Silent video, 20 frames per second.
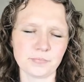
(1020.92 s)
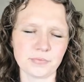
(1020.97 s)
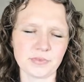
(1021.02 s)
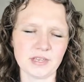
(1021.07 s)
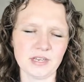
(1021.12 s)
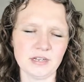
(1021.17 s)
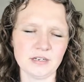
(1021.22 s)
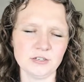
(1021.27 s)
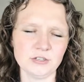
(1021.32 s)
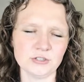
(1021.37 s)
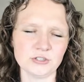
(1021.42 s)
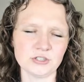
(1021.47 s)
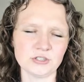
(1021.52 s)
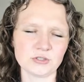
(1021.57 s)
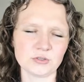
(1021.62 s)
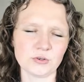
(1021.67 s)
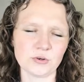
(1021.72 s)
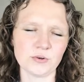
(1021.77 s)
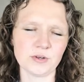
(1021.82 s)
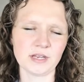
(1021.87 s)
and you're
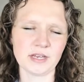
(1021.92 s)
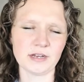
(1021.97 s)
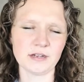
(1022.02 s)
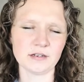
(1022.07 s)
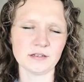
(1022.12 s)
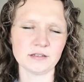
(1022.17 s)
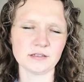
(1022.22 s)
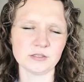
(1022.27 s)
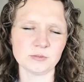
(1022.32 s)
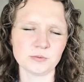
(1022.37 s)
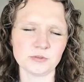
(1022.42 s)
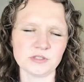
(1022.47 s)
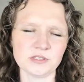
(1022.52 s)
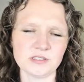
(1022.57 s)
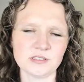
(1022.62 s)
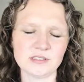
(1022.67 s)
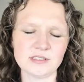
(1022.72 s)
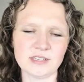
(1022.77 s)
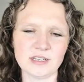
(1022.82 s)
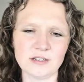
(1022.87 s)
just growing out of this
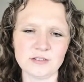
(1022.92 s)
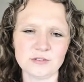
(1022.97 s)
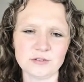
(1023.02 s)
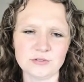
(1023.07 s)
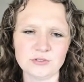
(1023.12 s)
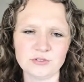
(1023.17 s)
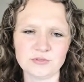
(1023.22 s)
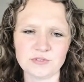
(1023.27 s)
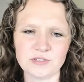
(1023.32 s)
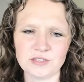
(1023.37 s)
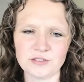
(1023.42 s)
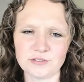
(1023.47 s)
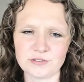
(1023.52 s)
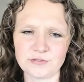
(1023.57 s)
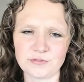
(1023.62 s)
prison cell, and those three look